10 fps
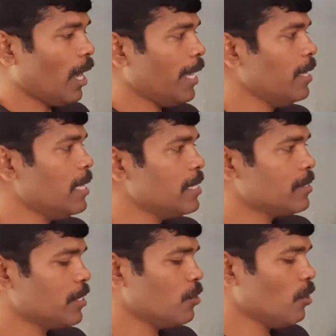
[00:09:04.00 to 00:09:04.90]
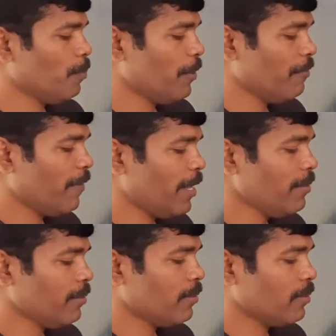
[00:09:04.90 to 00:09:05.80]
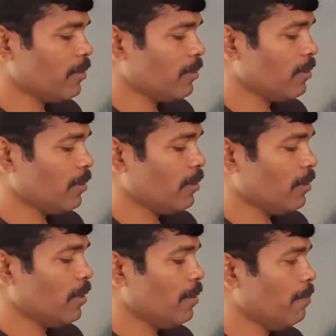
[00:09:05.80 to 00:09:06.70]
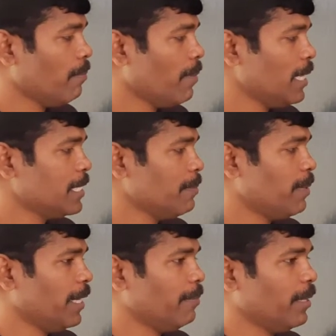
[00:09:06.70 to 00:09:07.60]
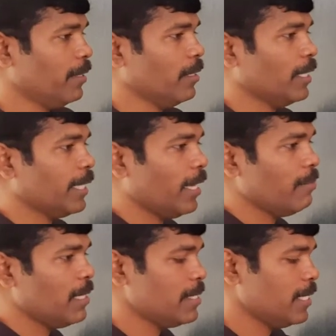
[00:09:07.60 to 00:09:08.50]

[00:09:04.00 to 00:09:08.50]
I is 0.5 multiplied by time